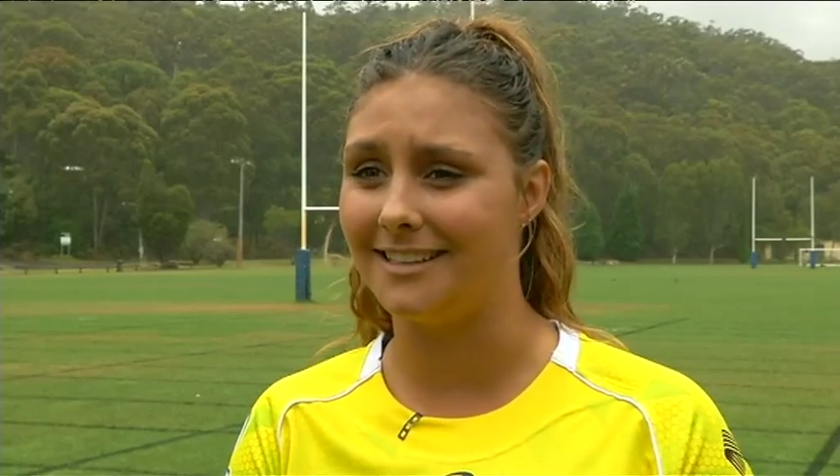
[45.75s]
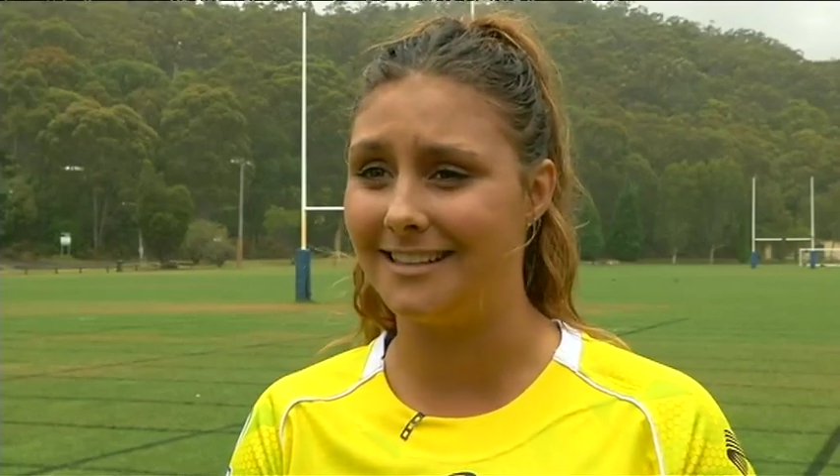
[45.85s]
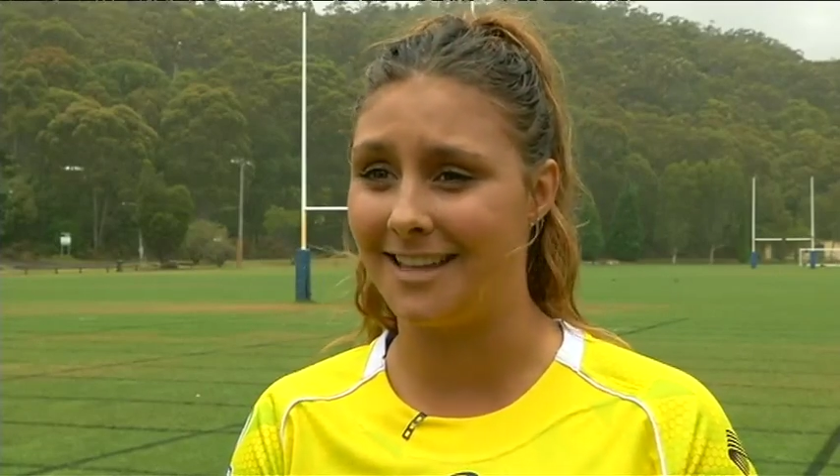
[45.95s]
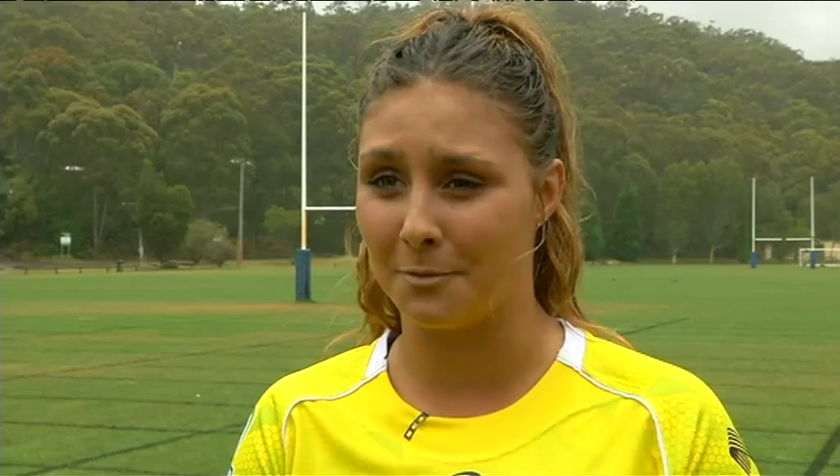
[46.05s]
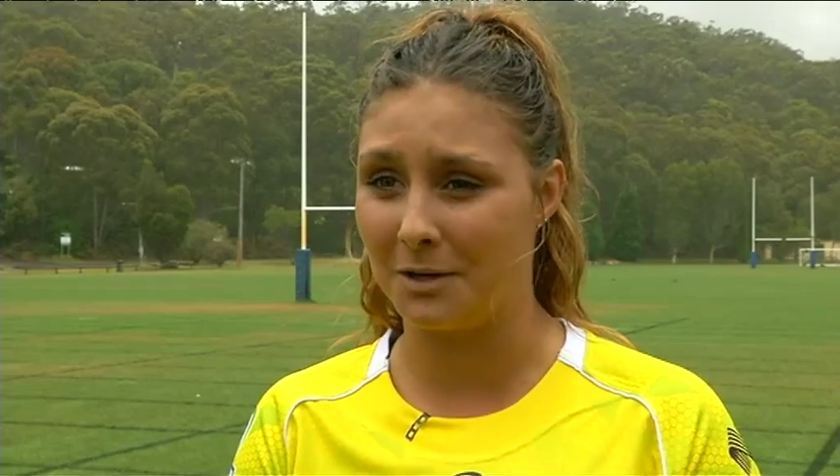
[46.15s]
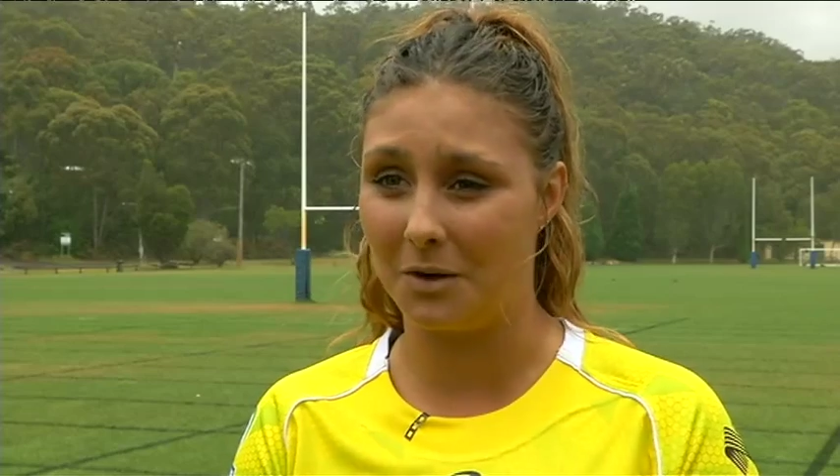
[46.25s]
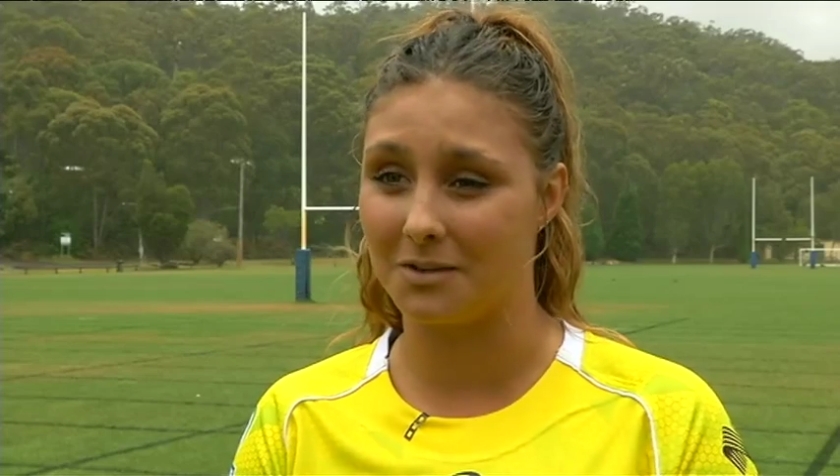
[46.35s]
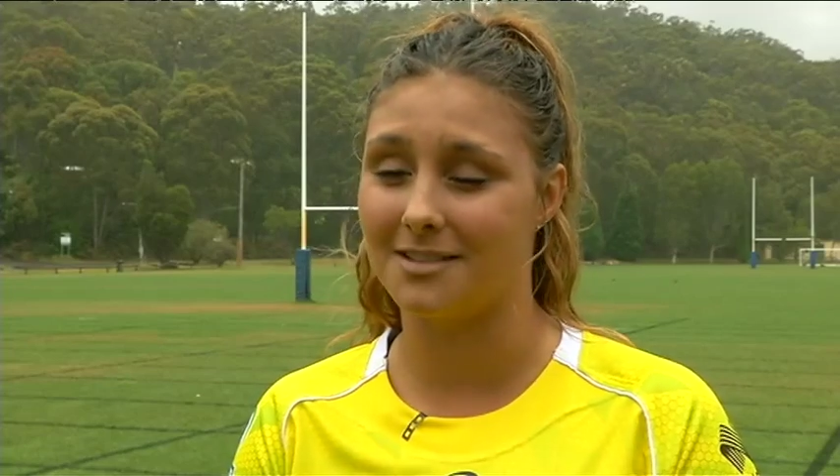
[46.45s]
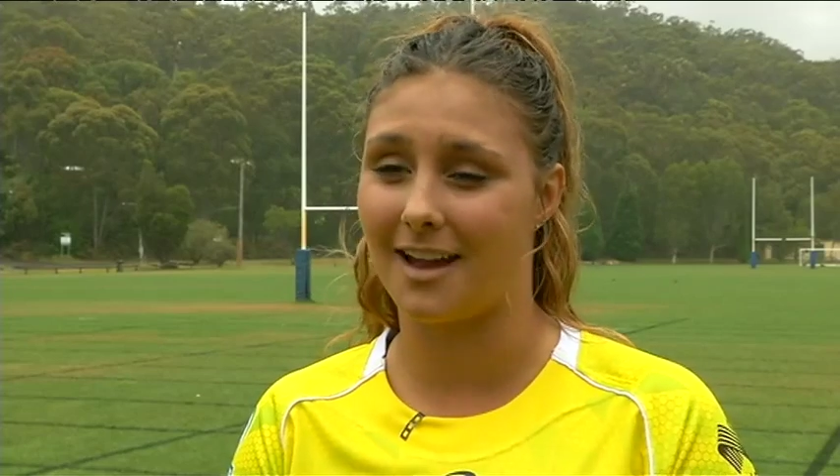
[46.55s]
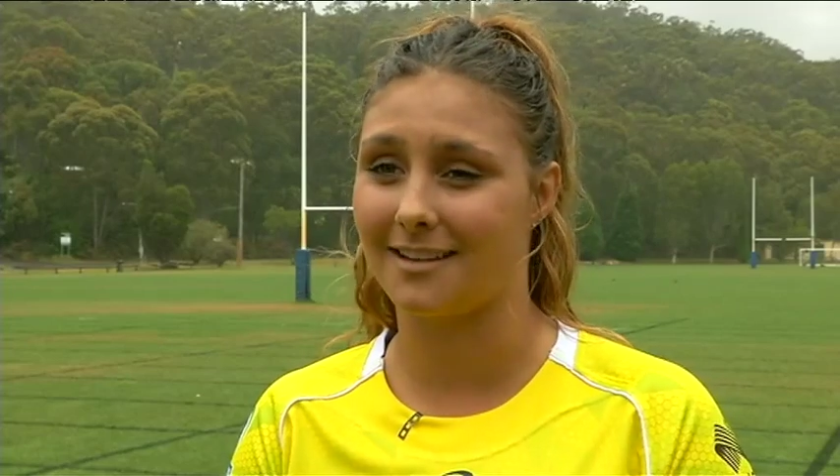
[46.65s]
in that with
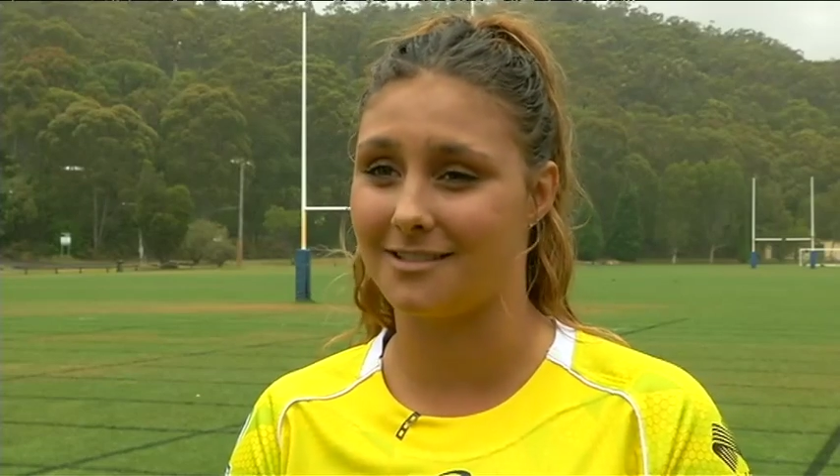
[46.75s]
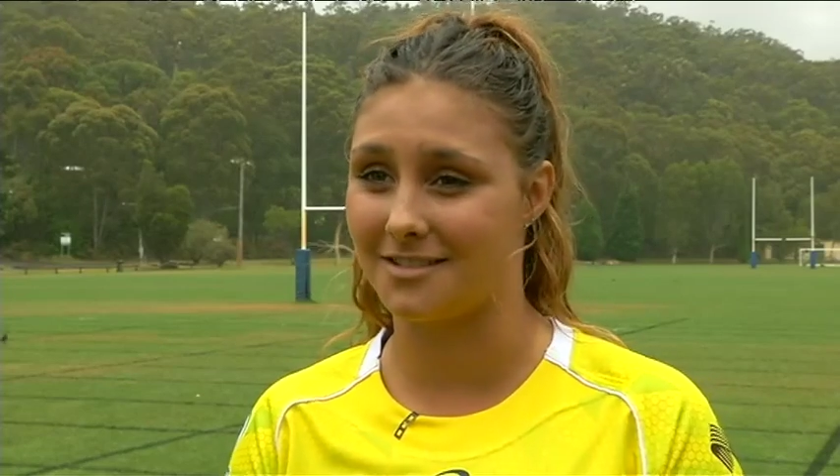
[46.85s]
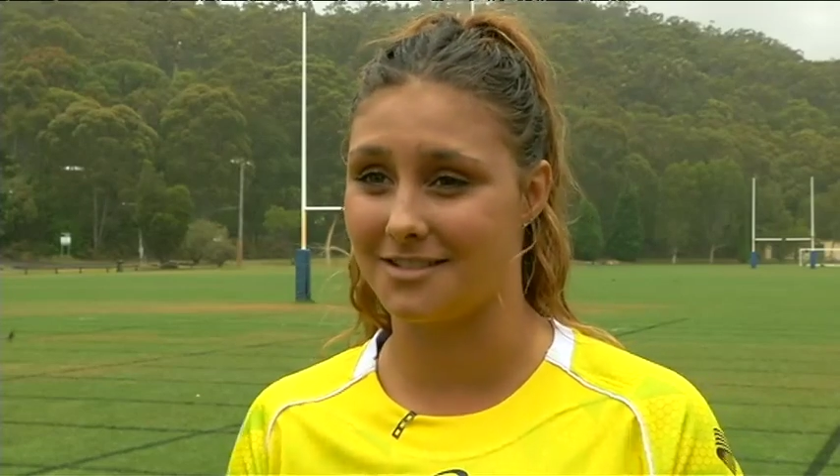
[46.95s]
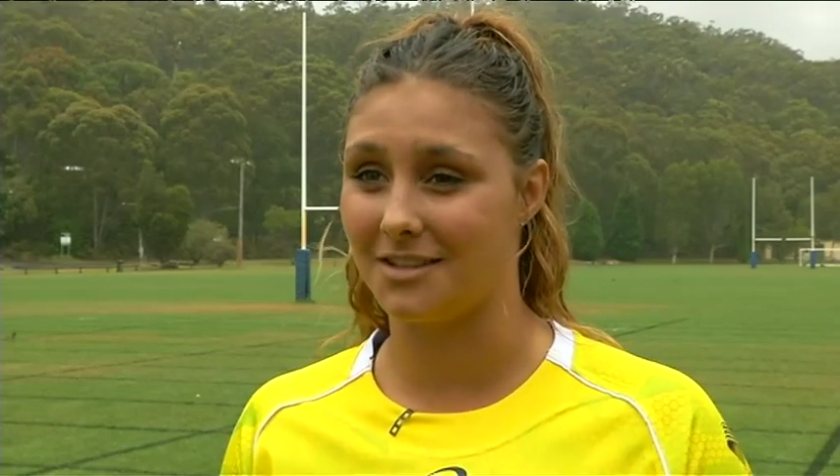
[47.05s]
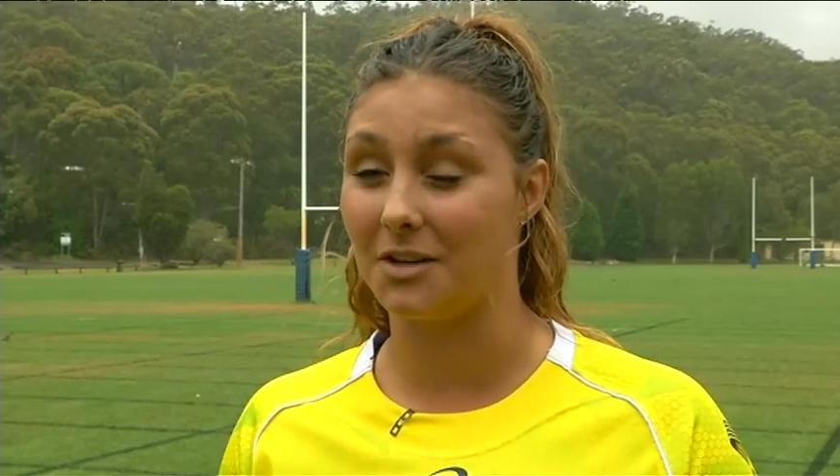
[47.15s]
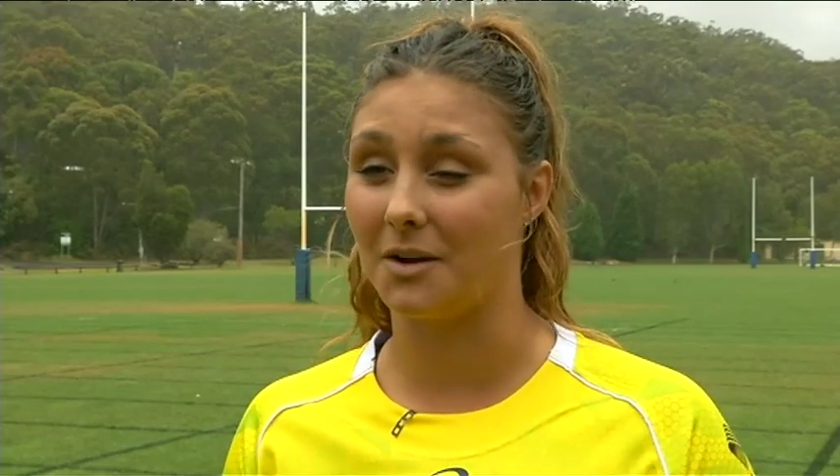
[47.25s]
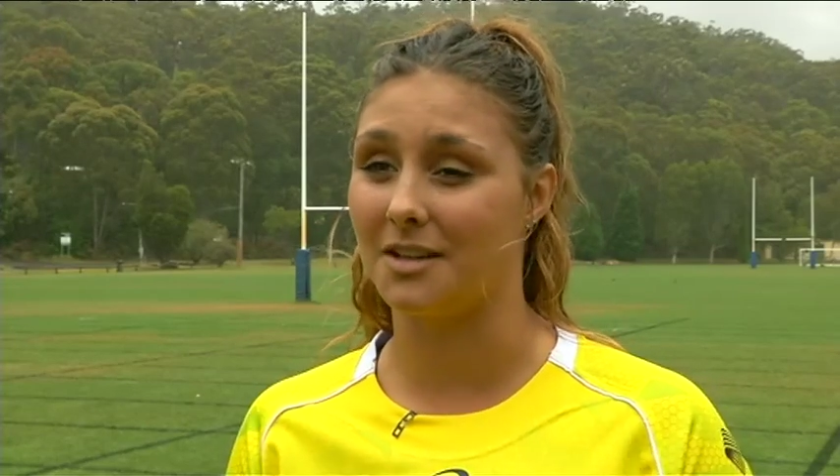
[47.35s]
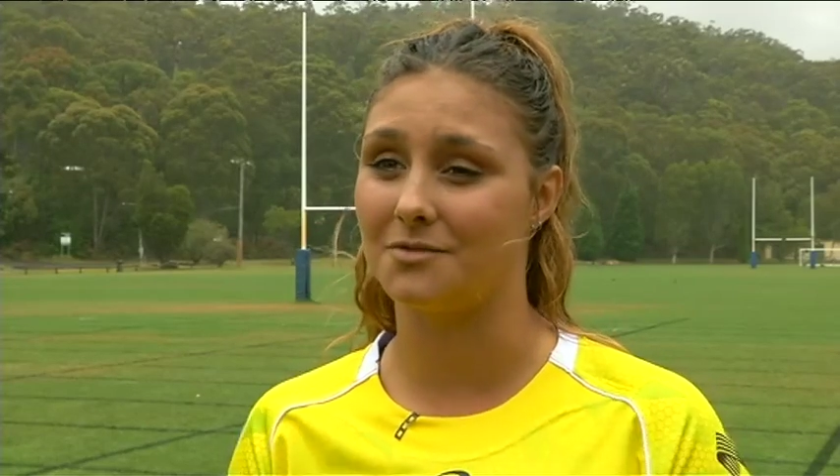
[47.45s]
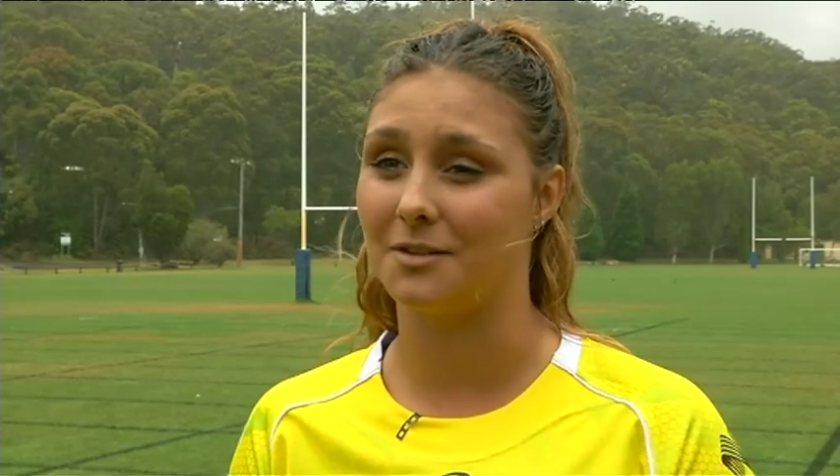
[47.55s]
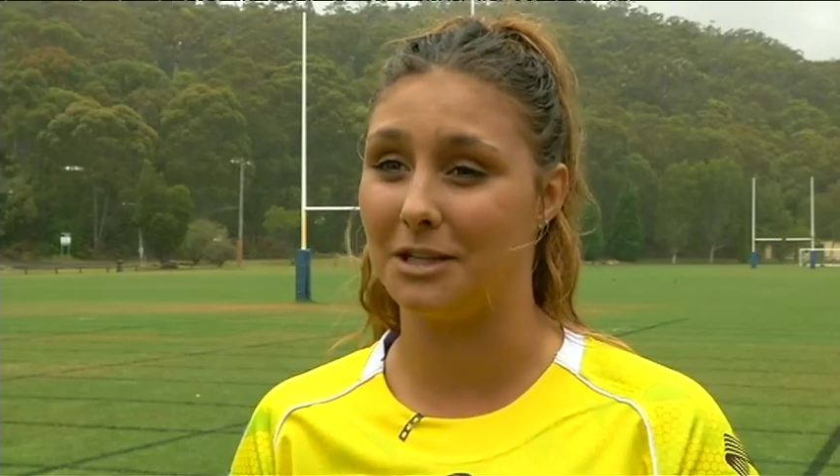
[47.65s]
contact, it's, you know,
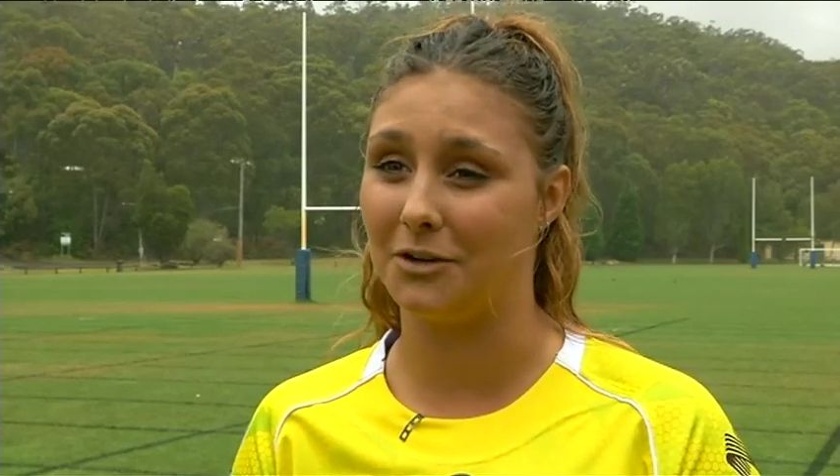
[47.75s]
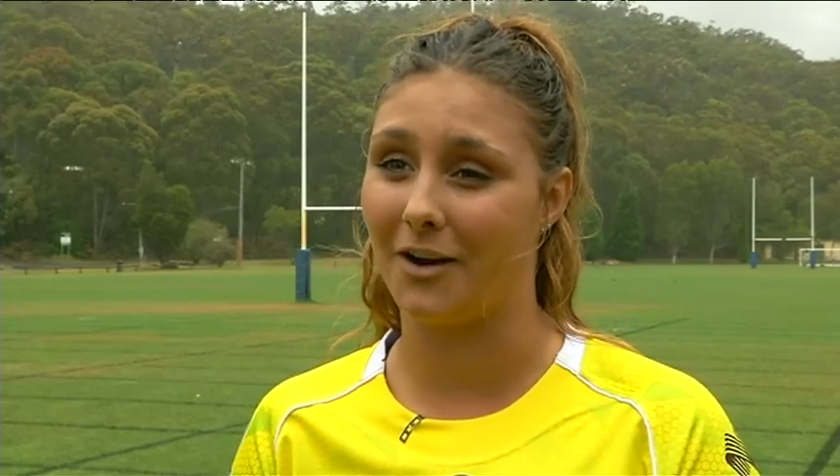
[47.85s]
it's really